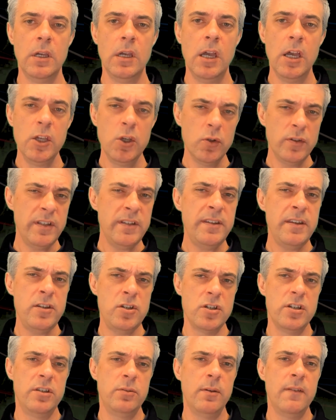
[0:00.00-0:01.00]
Your
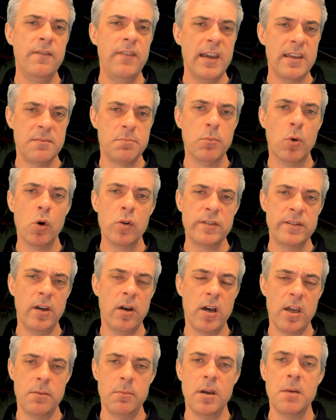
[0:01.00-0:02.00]
decision to invest more
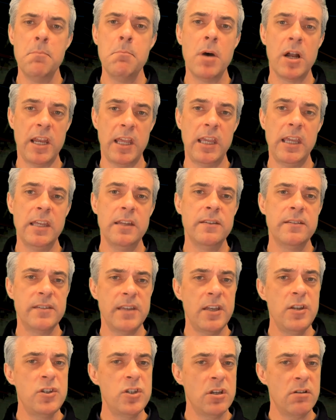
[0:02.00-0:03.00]
time and money in
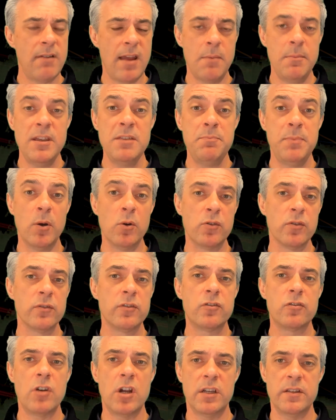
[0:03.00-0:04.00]
Sage CRM is built on
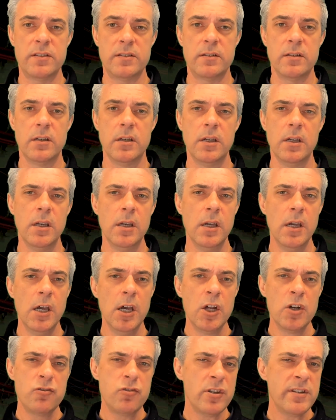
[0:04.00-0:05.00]
trust.
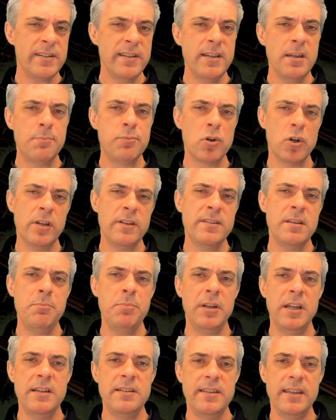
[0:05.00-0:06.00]
Trust in the product's
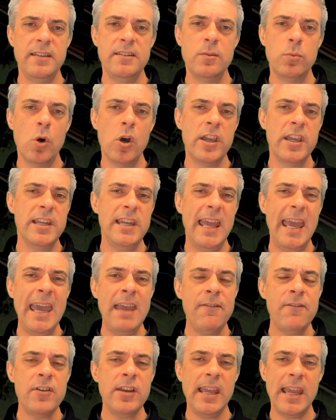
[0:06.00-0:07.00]
ability to work in
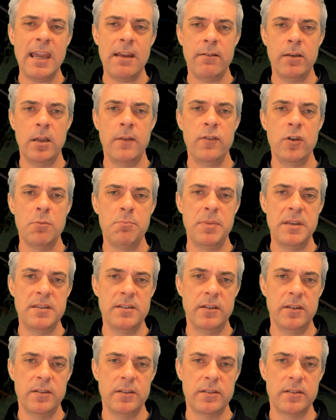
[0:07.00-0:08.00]
every area of your
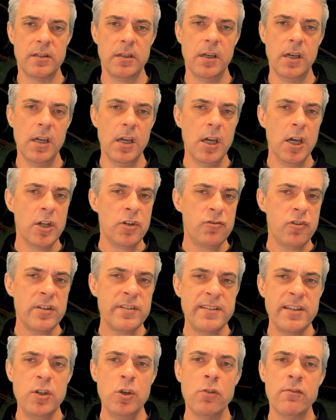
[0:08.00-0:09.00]
business. Trust
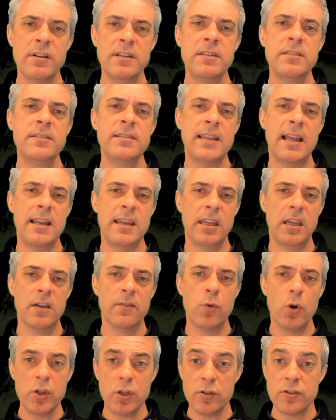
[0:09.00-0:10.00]
in your understanding of
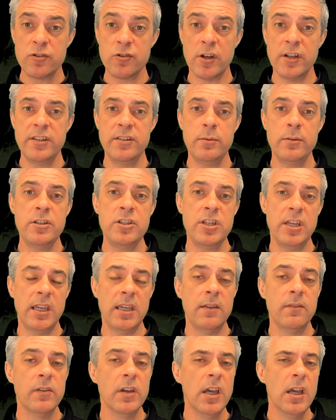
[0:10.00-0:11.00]
what you're trying to
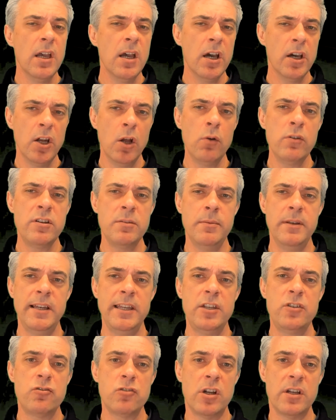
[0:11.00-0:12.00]
achieve, and ultimately
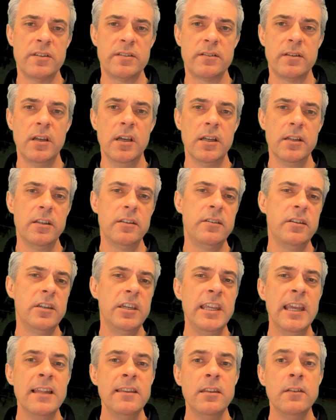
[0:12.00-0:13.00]
trust that at the
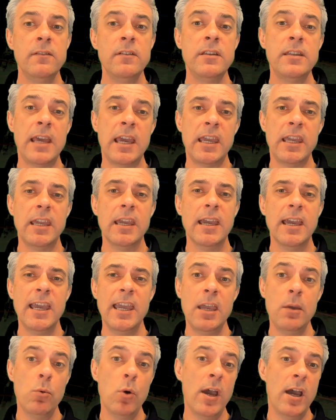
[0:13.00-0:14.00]
end of the day, it
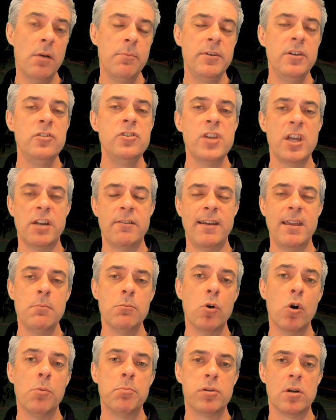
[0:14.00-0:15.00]
will help you generate
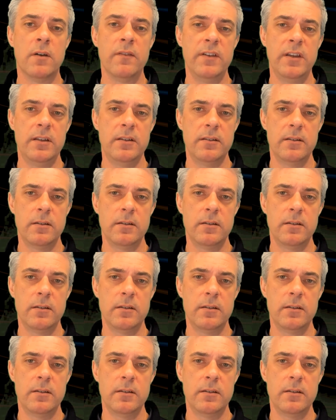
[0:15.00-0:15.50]
more profit.